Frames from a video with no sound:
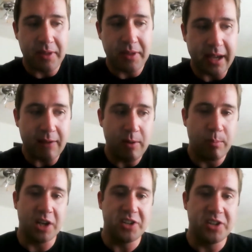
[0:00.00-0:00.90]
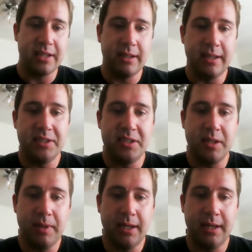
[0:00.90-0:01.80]
I think every project needs
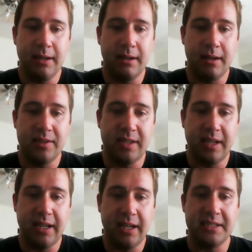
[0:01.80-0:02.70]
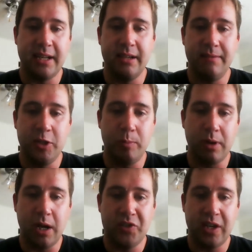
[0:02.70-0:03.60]
to be seen as an
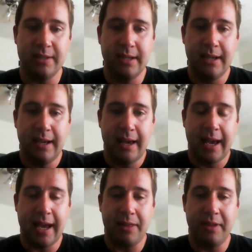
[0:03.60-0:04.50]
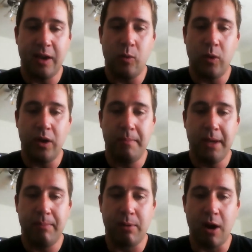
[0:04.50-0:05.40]
individual project, and I think one of the
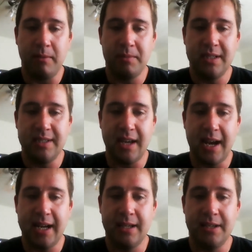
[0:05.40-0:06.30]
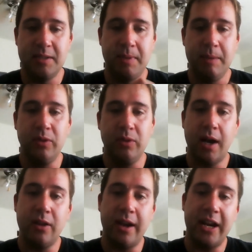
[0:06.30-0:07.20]
big problems in design is people
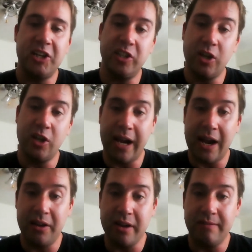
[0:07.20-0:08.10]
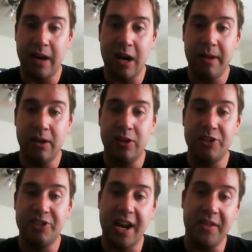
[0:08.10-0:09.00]
not actually going out in the environment or
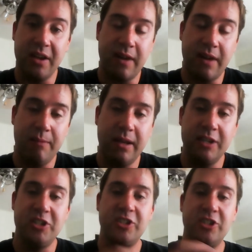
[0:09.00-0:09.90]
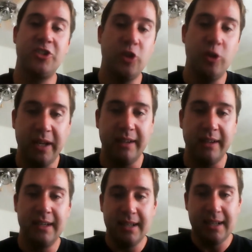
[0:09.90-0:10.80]
understanding the environment and just
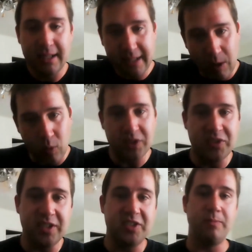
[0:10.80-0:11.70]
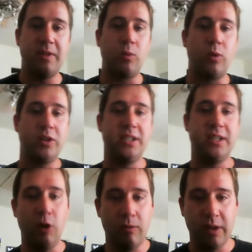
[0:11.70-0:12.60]
assuming that one system that worked
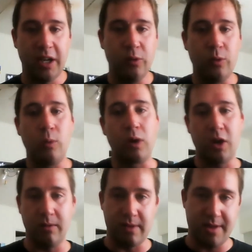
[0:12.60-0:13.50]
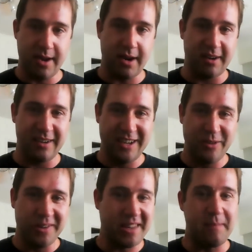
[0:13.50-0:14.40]
over here will work over there,
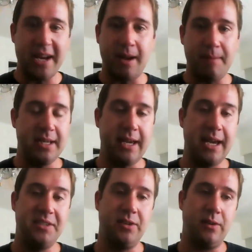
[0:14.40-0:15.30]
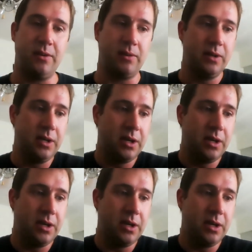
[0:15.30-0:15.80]
when that may not be the case at all.